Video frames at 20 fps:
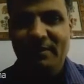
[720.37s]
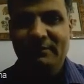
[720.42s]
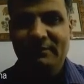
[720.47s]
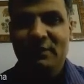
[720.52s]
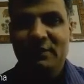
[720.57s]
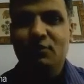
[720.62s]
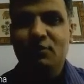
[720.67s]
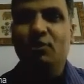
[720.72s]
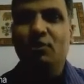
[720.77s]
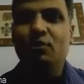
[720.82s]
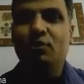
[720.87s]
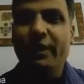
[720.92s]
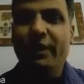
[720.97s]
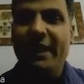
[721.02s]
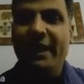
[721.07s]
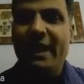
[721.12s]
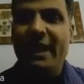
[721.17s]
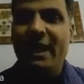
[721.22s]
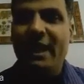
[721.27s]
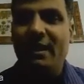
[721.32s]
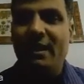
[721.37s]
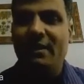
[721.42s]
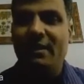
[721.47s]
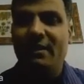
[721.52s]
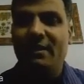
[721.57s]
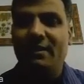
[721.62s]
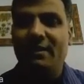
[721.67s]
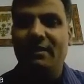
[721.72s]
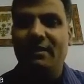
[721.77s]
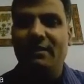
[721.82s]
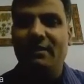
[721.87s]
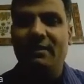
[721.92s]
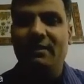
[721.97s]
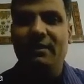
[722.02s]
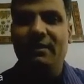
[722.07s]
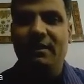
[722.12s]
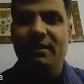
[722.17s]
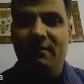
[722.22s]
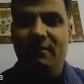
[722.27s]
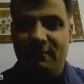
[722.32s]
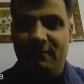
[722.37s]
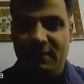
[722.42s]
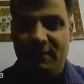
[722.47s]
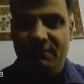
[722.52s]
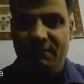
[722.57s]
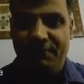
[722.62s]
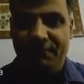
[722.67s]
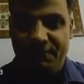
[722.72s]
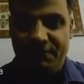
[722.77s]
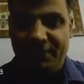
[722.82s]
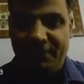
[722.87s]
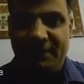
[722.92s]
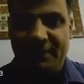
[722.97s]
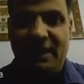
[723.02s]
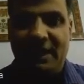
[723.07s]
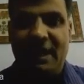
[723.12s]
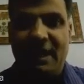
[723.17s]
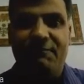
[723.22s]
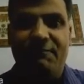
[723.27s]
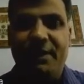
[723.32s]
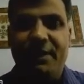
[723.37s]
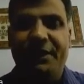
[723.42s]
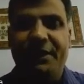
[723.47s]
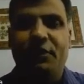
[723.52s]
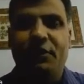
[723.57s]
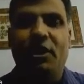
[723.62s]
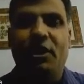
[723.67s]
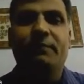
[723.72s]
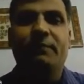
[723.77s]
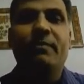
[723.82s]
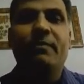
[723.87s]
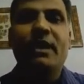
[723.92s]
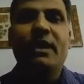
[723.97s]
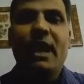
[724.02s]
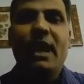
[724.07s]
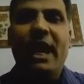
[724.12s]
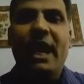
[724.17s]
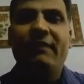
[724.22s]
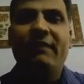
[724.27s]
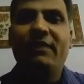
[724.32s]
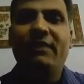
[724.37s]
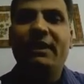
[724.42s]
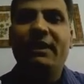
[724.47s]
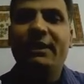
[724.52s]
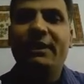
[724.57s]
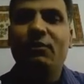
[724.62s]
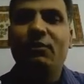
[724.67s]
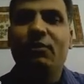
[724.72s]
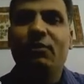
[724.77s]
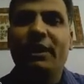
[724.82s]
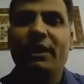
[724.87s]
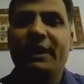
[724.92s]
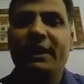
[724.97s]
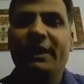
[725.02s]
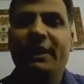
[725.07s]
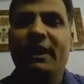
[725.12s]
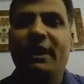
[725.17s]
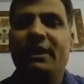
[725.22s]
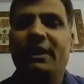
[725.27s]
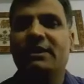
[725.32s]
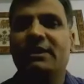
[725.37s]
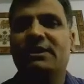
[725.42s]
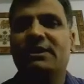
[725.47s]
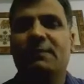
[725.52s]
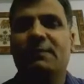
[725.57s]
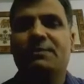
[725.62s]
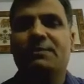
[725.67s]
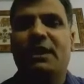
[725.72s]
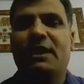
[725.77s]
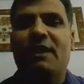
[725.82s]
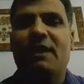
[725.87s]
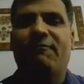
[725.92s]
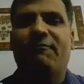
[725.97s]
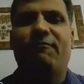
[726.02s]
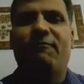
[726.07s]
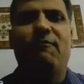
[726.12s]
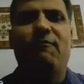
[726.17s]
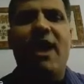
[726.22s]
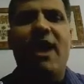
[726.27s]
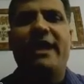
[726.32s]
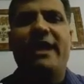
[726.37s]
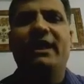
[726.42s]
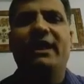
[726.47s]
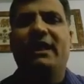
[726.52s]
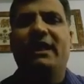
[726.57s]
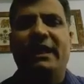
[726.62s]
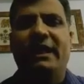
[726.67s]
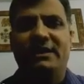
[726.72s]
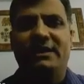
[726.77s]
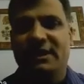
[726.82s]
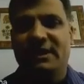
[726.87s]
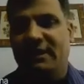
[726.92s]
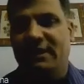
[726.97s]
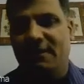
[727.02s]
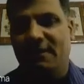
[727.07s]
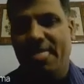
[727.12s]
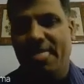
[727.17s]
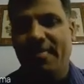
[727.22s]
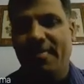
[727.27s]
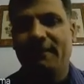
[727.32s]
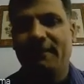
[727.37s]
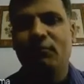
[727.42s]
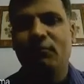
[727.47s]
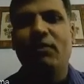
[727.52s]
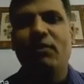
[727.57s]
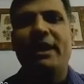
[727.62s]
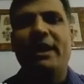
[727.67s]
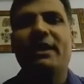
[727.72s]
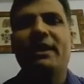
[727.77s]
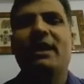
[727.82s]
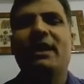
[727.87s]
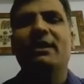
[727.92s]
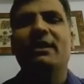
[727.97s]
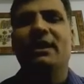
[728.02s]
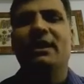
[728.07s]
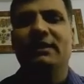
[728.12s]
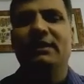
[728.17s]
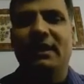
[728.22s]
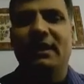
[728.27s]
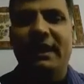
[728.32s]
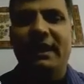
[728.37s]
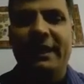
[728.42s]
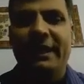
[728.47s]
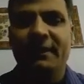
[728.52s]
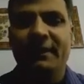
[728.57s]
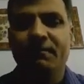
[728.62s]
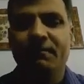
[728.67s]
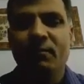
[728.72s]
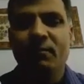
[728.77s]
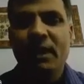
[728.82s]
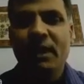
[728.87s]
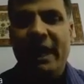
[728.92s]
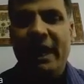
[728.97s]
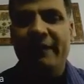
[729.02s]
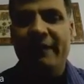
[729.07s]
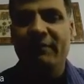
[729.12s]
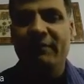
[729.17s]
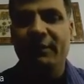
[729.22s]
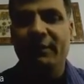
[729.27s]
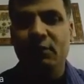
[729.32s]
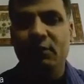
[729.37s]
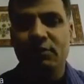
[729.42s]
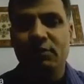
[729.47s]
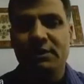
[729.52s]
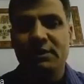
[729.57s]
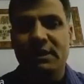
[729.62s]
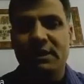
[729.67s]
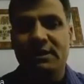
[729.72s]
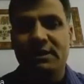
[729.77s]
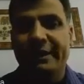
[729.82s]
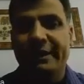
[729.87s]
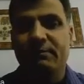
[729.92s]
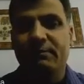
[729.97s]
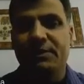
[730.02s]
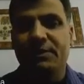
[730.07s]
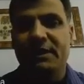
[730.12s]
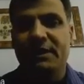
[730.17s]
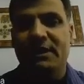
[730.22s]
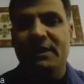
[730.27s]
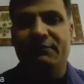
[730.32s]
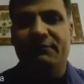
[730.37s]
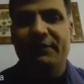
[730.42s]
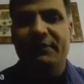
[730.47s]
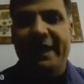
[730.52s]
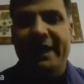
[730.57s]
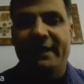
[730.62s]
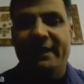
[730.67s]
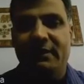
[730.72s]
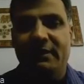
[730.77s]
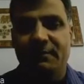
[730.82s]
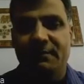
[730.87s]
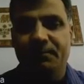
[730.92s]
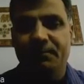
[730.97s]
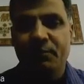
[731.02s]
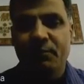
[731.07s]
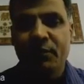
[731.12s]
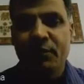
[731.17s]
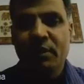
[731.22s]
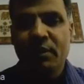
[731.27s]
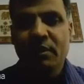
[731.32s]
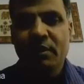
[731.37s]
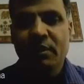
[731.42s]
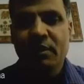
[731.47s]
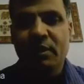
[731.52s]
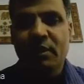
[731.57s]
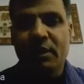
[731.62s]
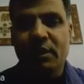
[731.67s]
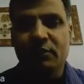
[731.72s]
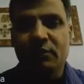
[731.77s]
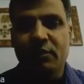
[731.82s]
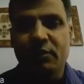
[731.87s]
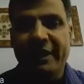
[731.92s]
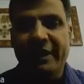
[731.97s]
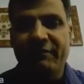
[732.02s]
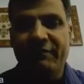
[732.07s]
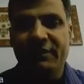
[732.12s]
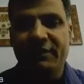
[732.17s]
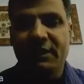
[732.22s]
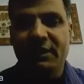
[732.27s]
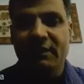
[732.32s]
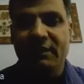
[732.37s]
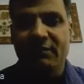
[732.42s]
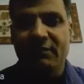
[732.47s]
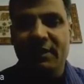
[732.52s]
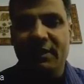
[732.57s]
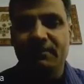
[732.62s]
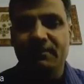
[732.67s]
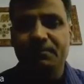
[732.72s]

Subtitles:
So today, in further of my talk, I will give little description of why laser, why not other light. I will give just glimpses of that today within our